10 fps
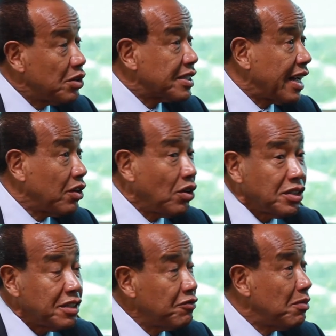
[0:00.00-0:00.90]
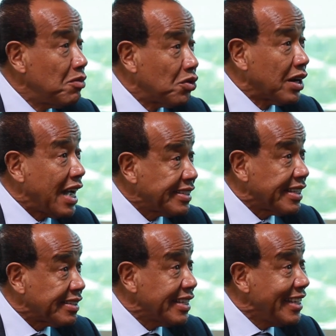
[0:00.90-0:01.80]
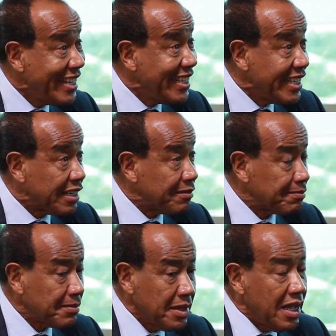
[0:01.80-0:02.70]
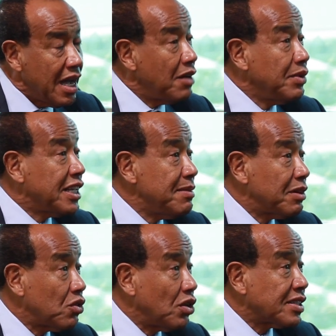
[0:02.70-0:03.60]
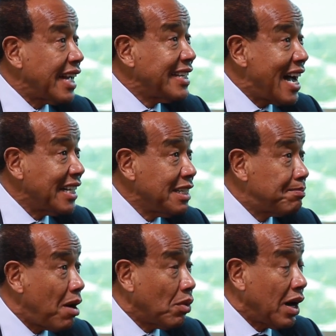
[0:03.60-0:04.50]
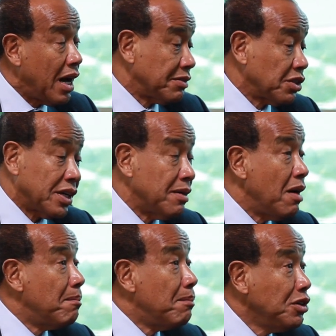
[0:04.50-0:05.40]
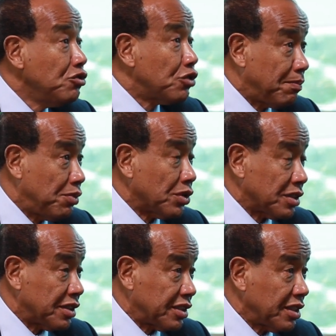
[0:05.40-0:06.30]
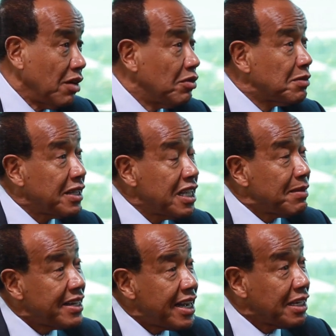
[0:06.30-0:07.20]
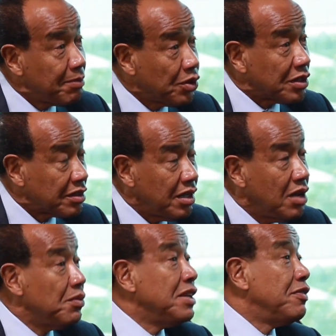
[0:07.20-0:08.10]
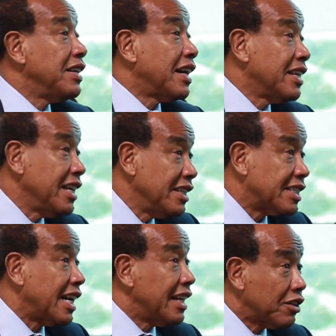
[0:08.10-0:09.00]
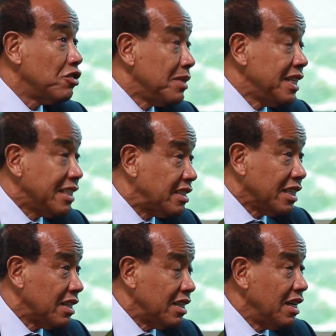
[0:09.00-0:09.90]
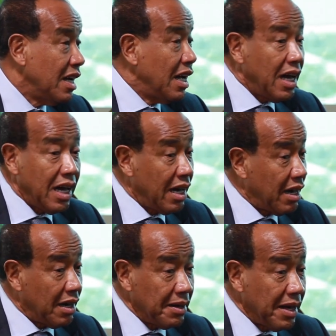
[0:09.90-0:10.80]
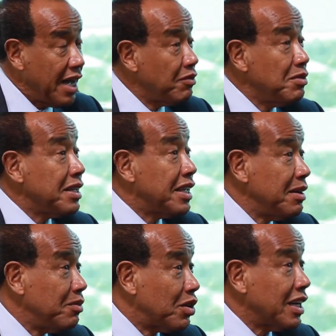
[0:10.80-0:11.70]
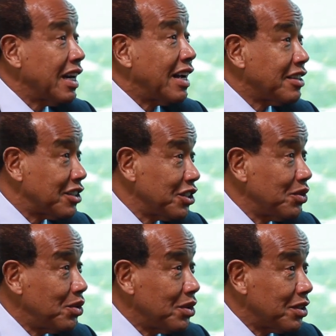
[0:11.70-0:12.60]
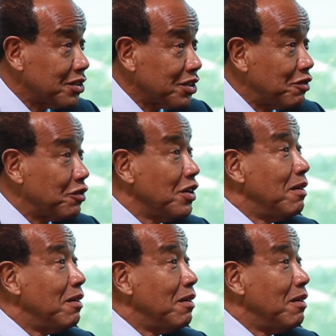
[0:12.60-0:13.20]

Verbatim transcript: started hunting for more assets in India. And we came across Adani Power, Mundra Ports, which became Adani Port. We even again started accumulating. And we became one of the largest shareholders of